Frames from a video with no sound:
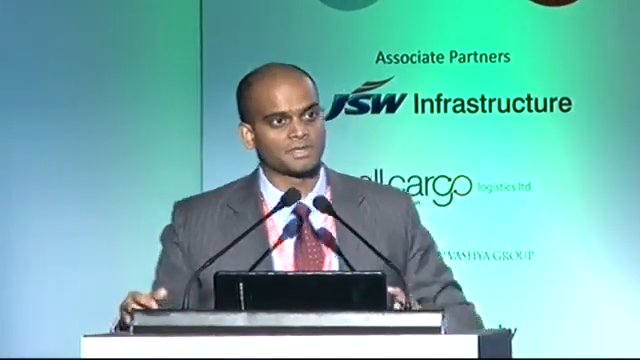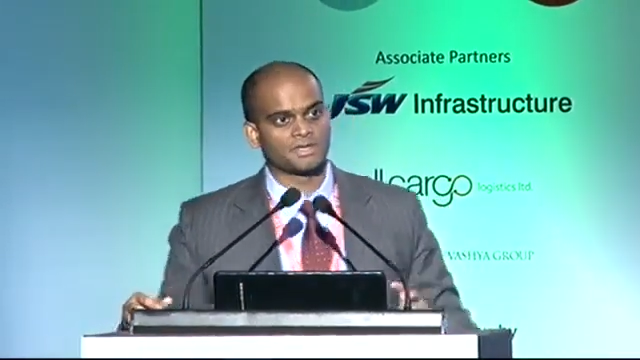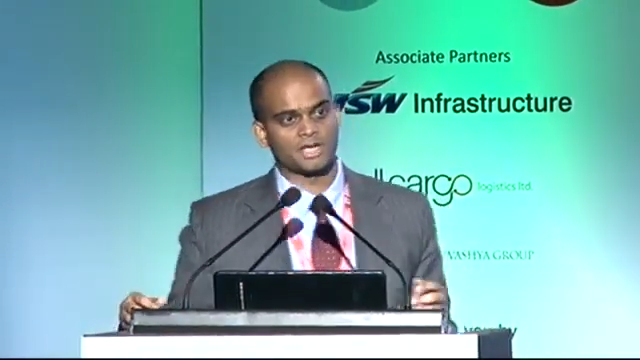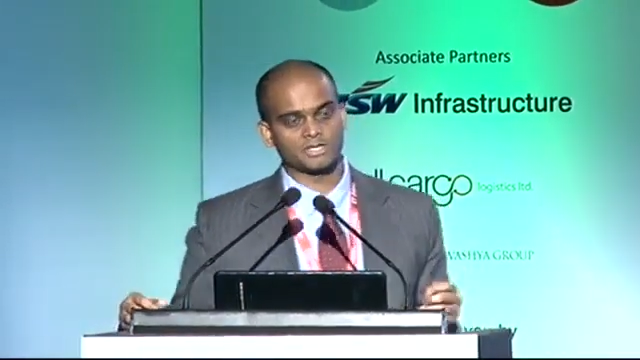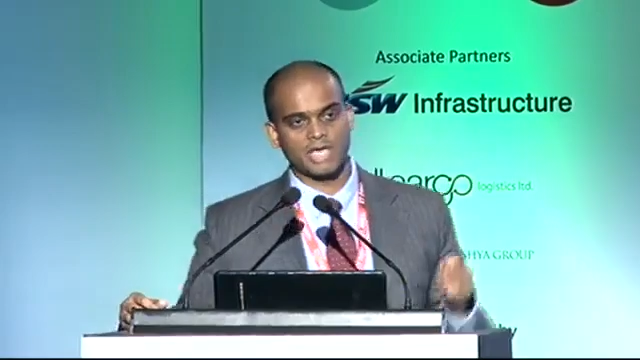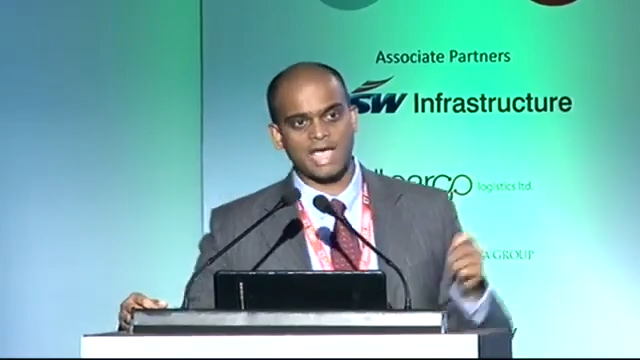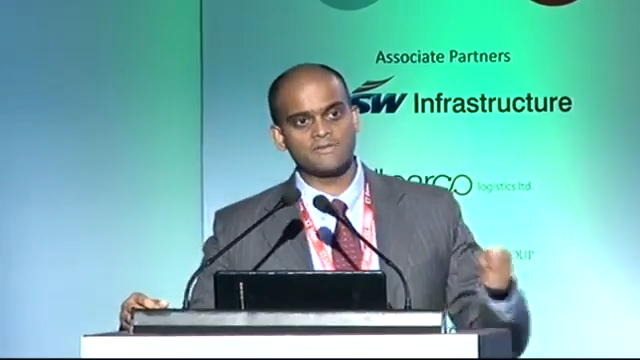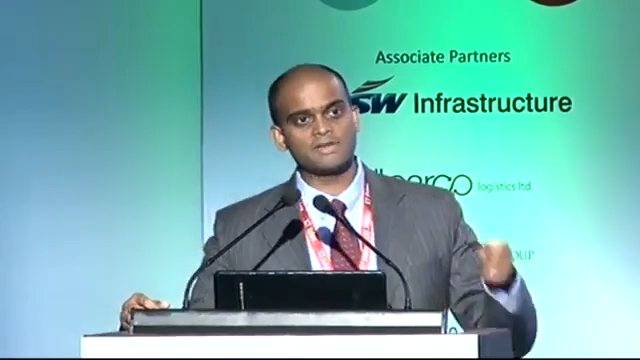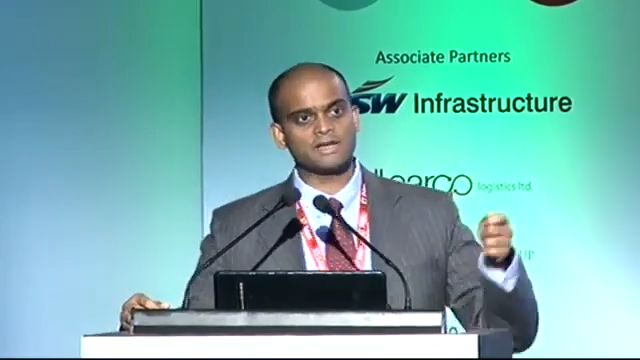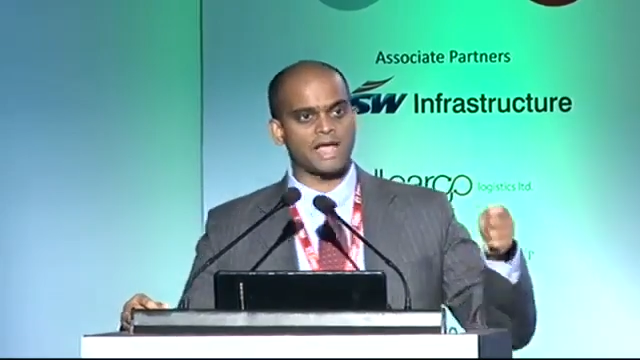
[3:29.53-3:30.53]
Yeah, so
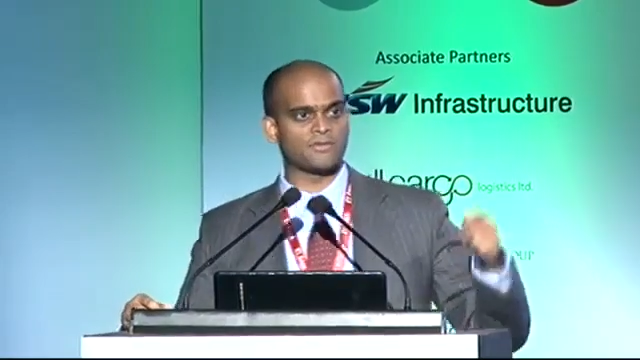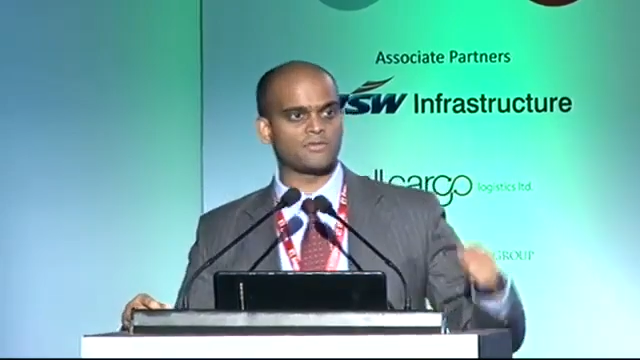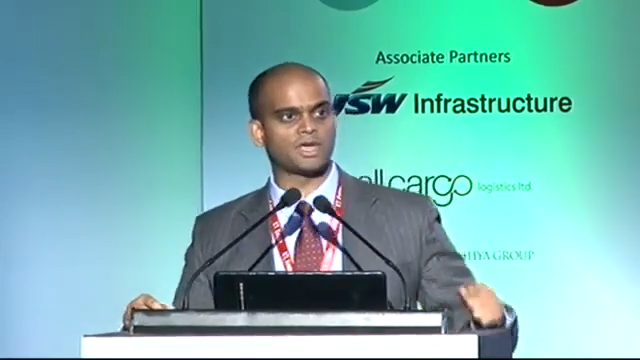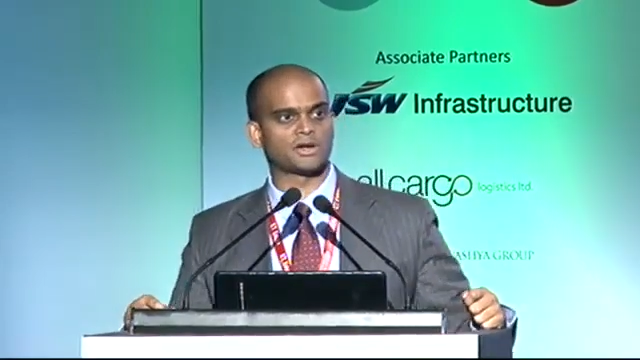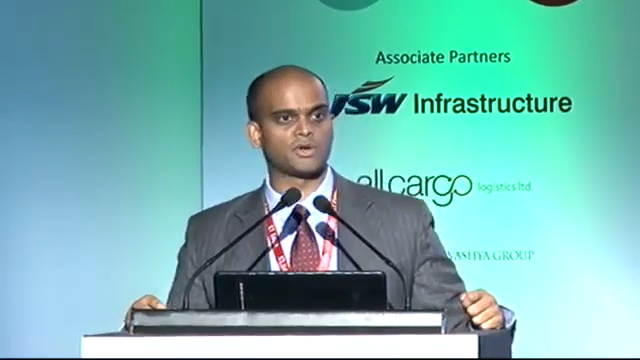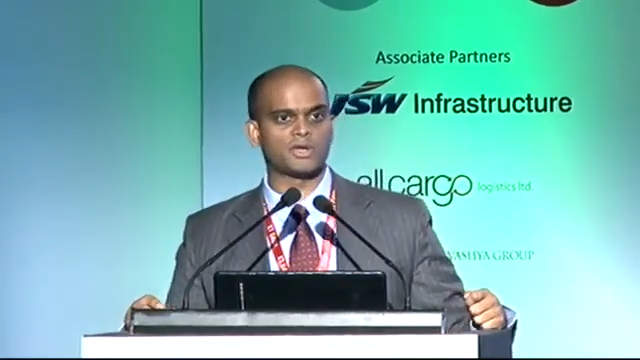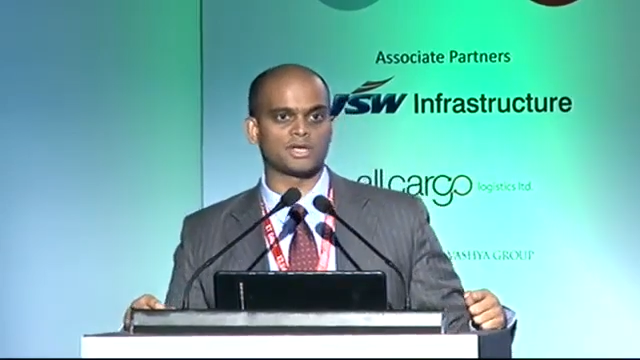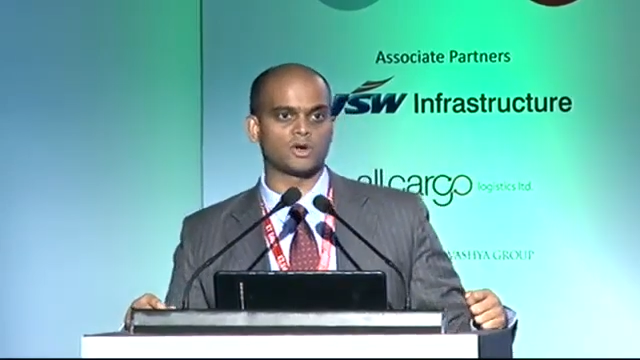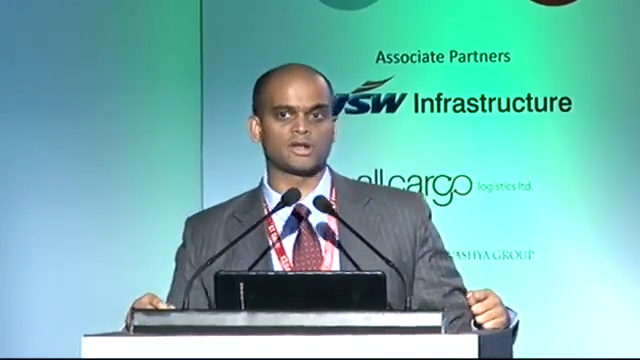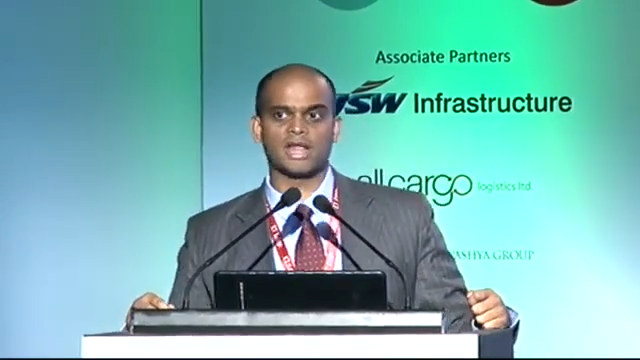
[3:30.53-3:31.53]
every time we are doing
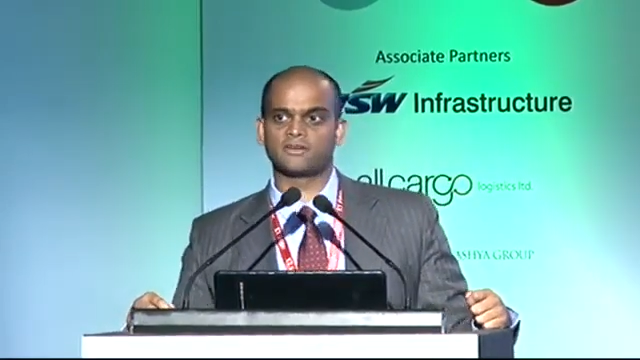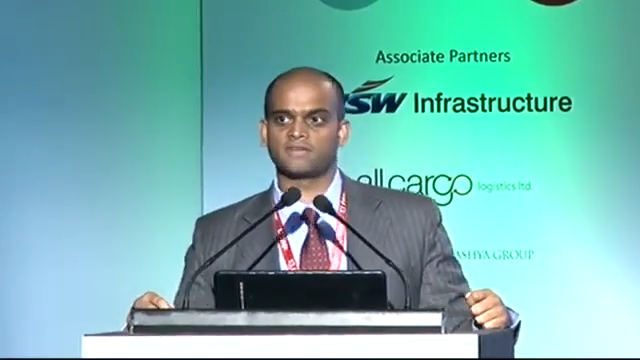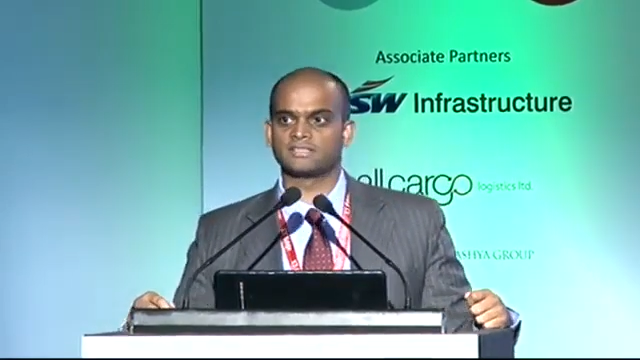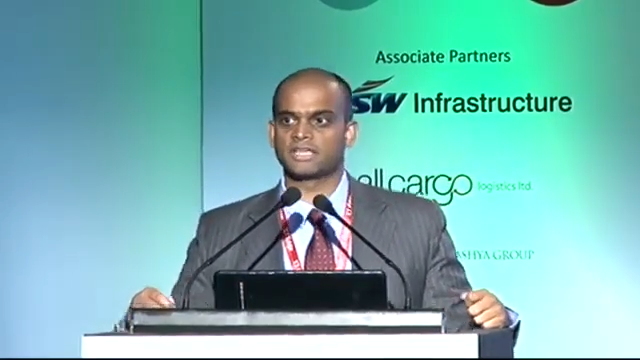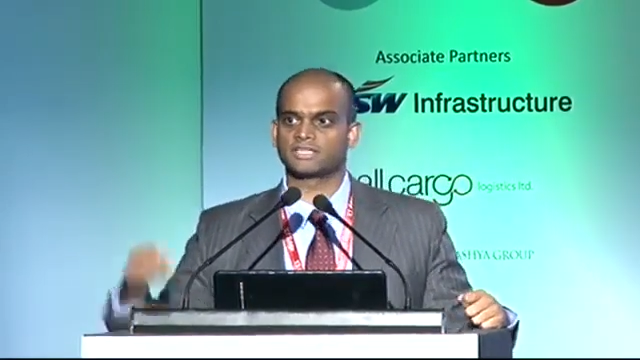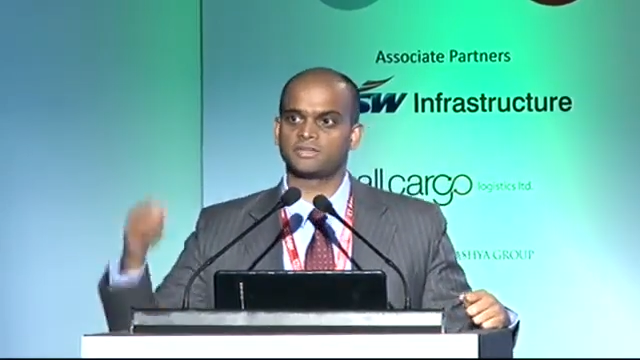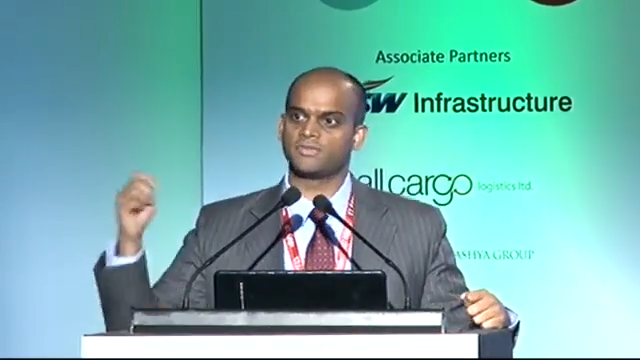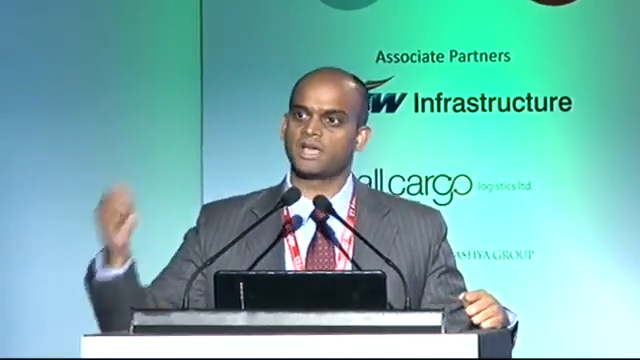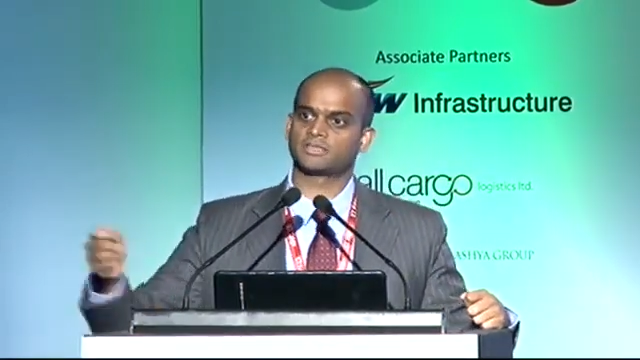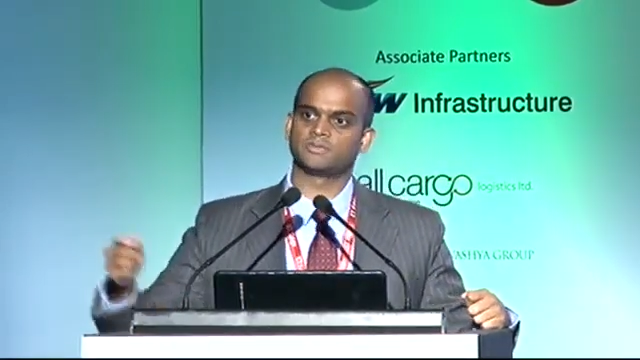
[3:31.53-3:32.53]
an online transaction,
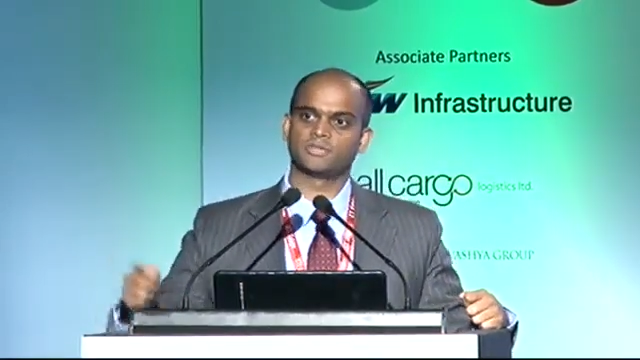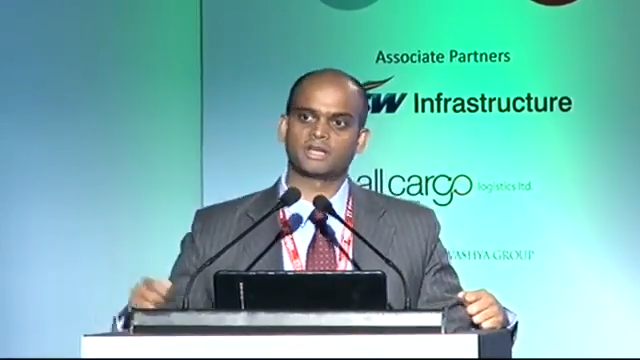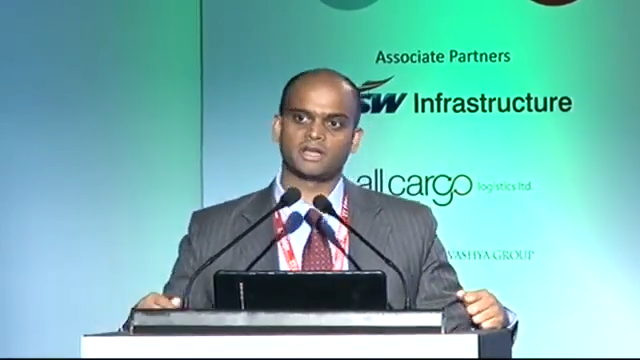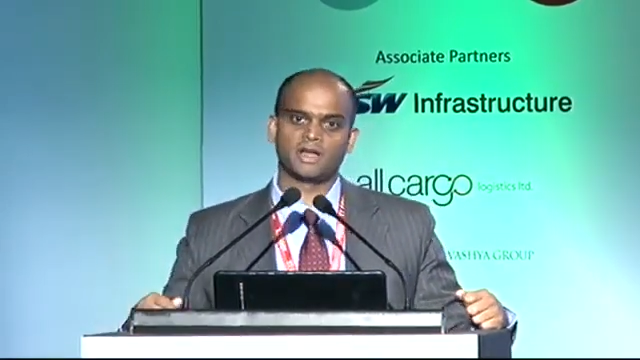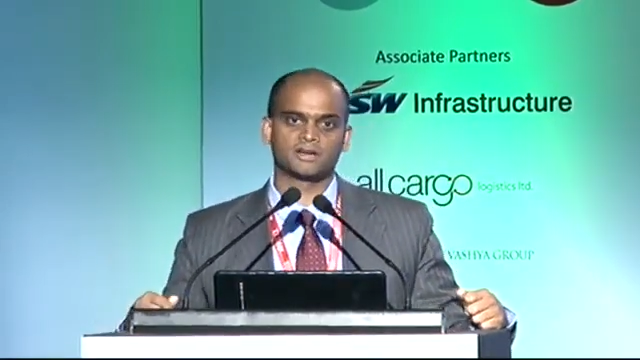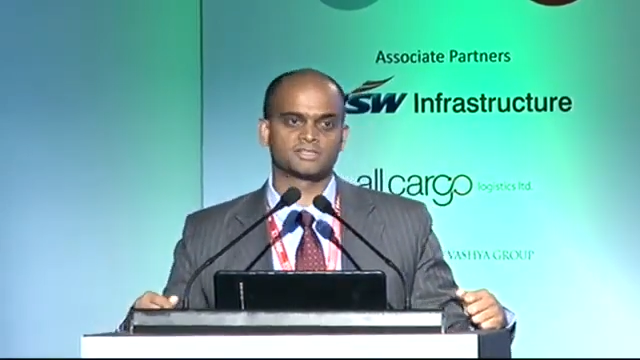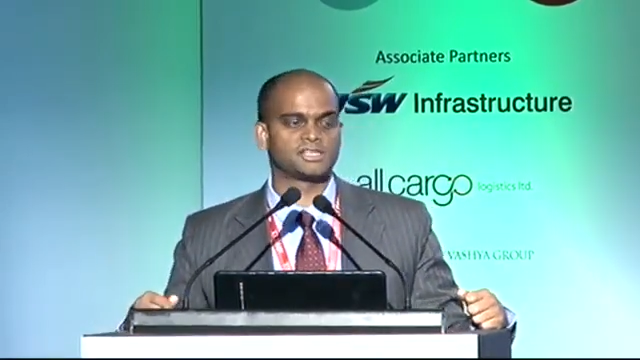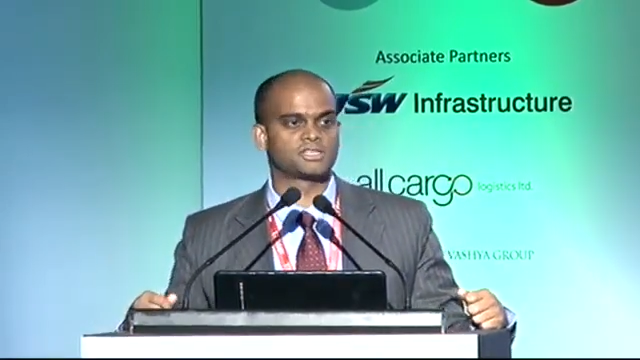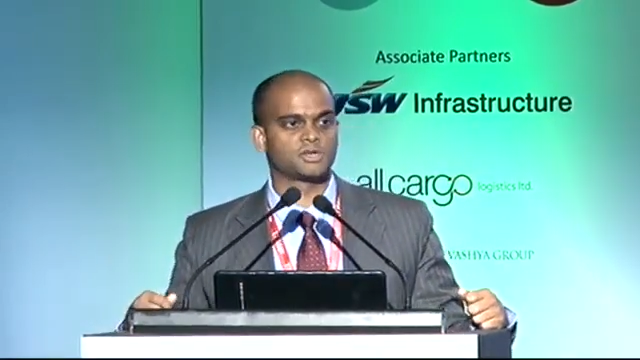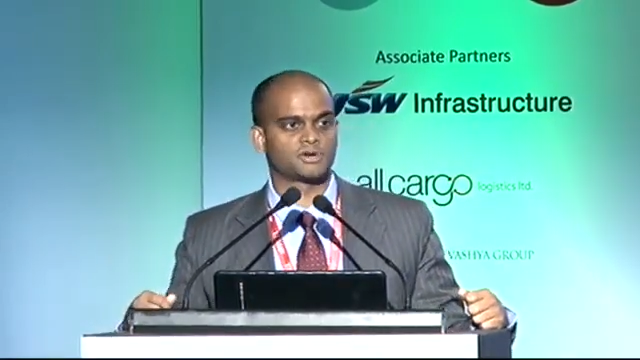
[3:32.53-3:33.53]
we are subjecting
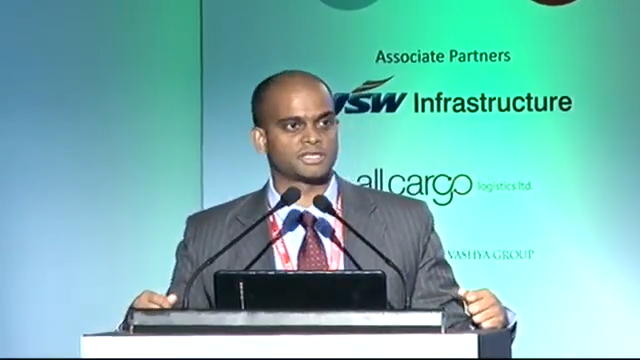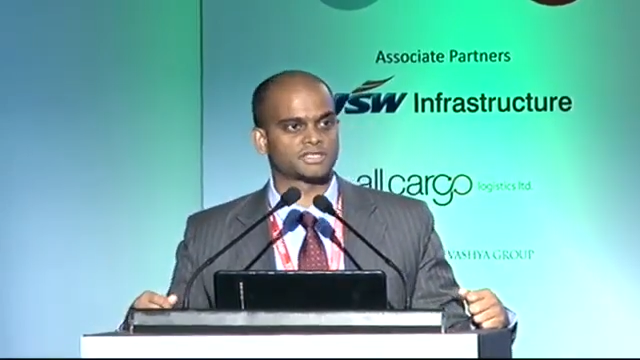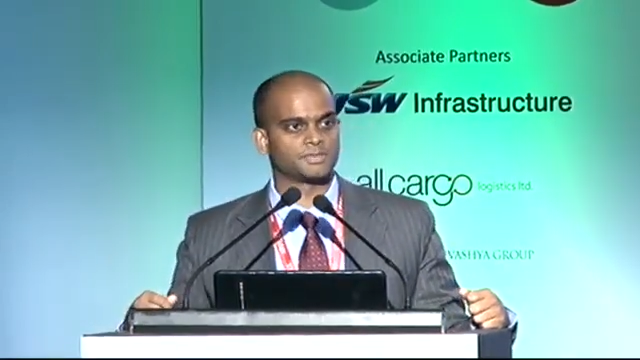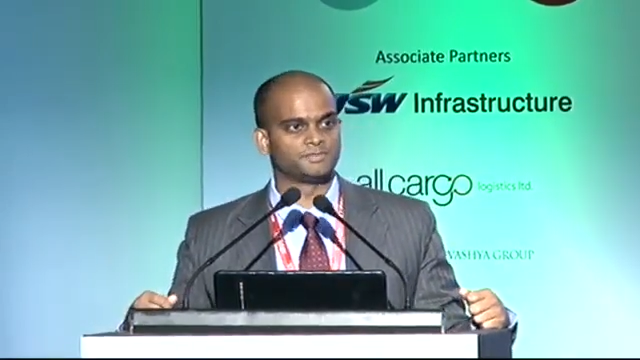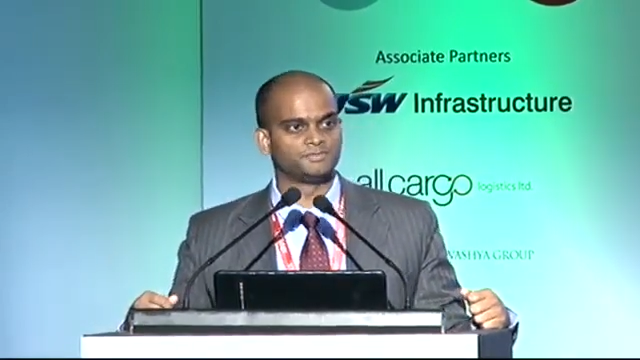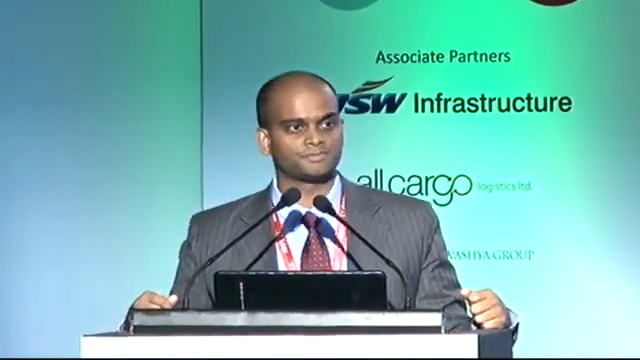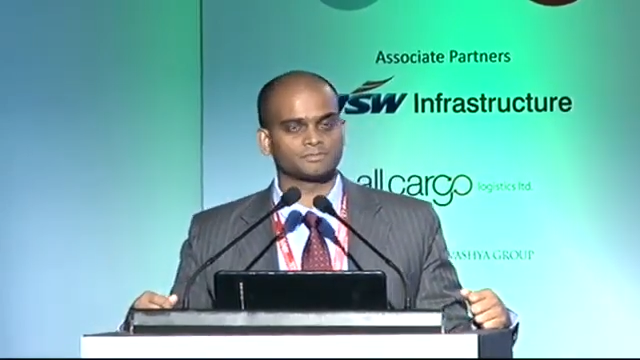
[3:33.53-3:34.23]
ourselves to risk.